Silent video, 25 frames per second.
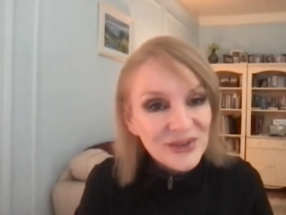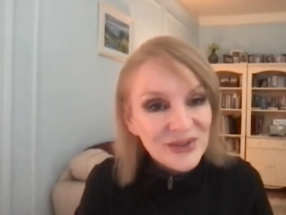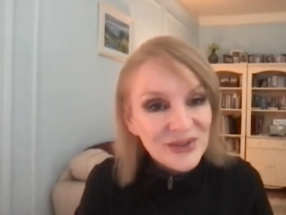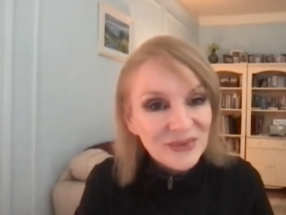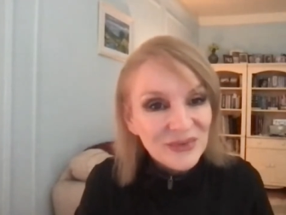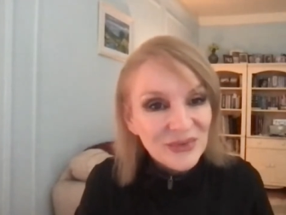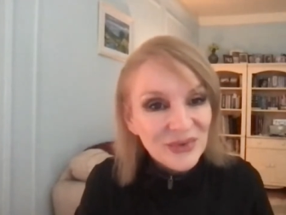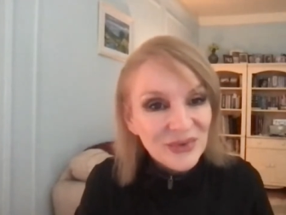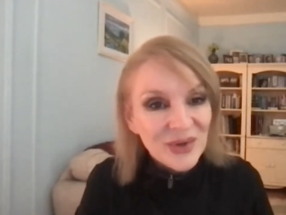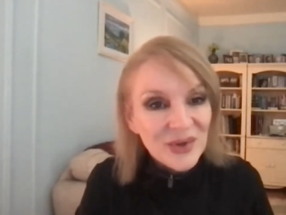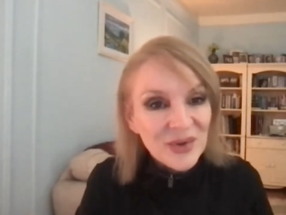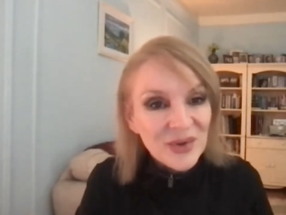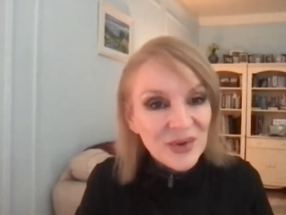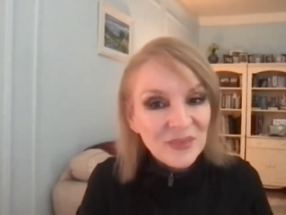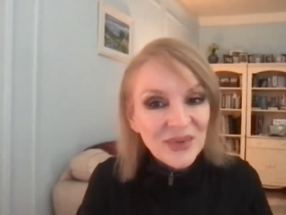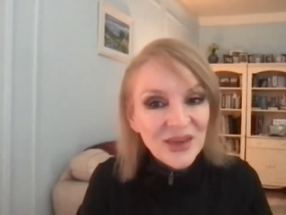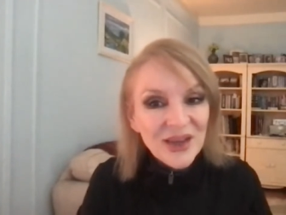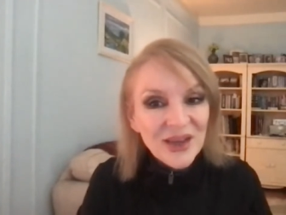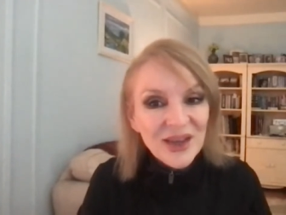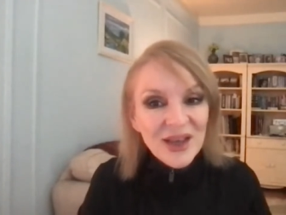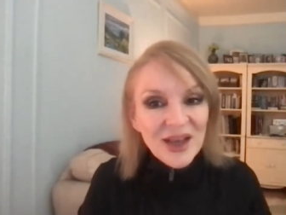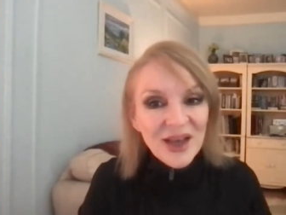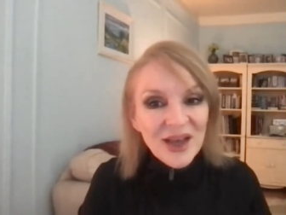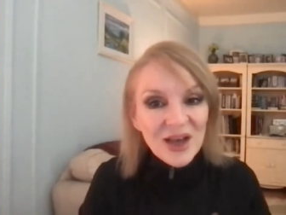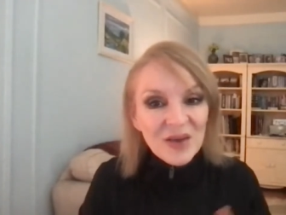of them
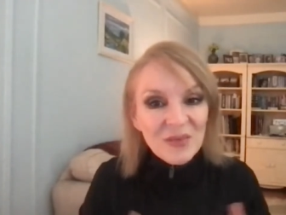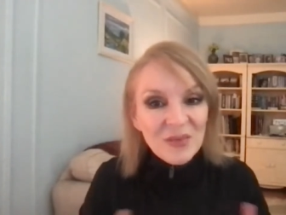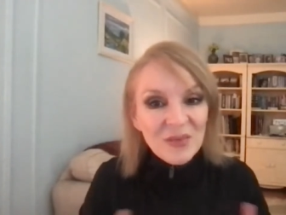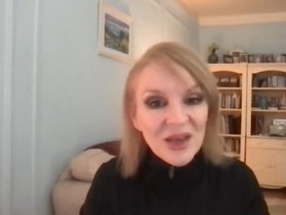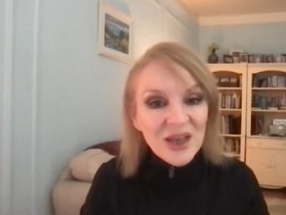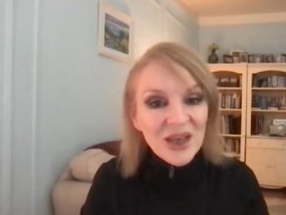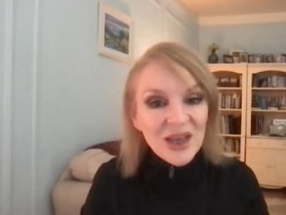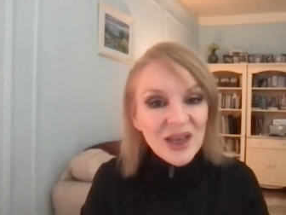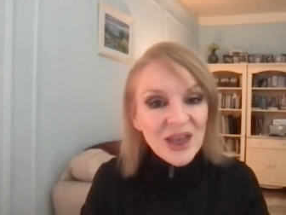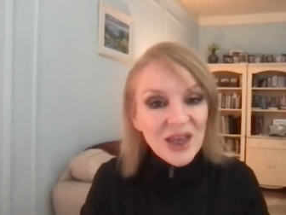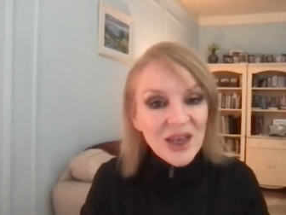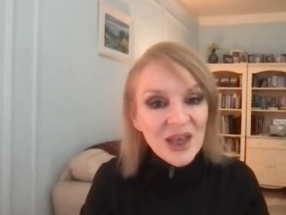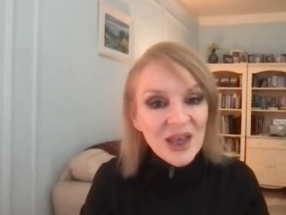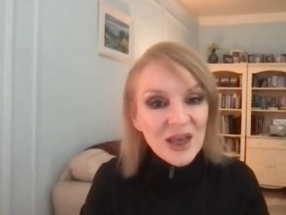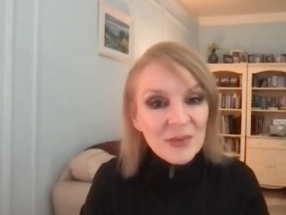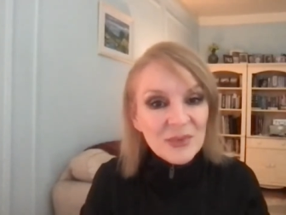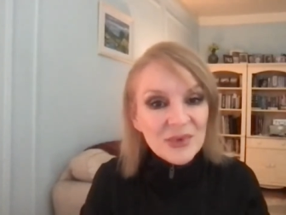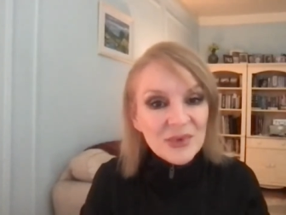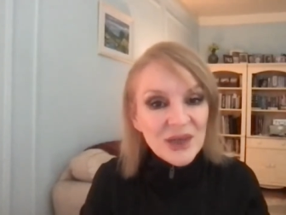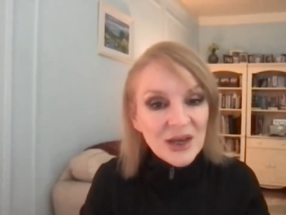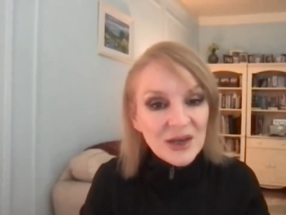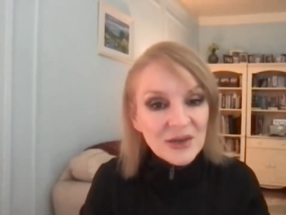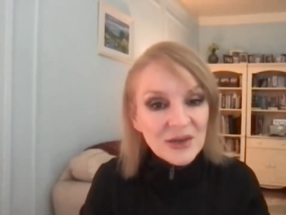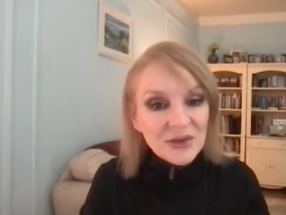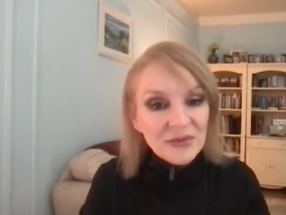and making games
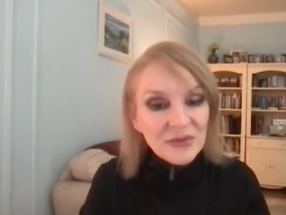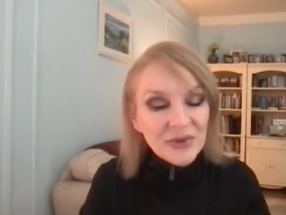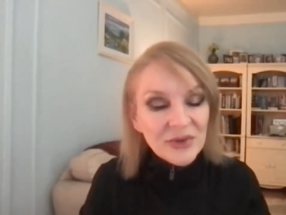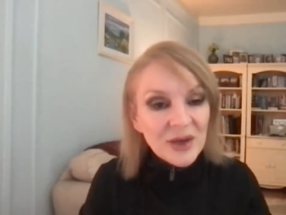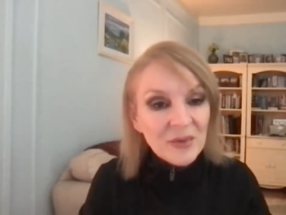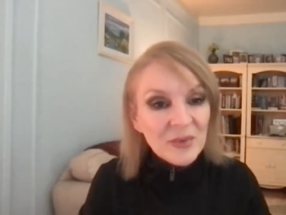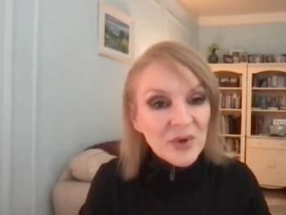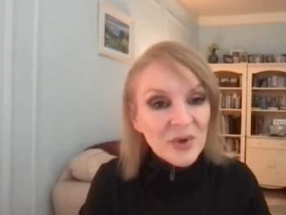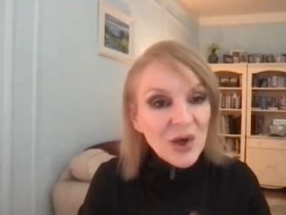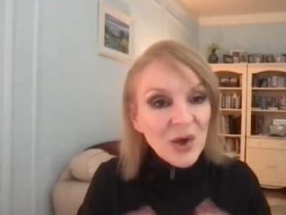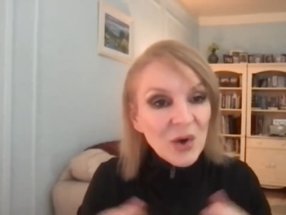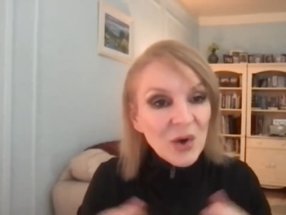out of them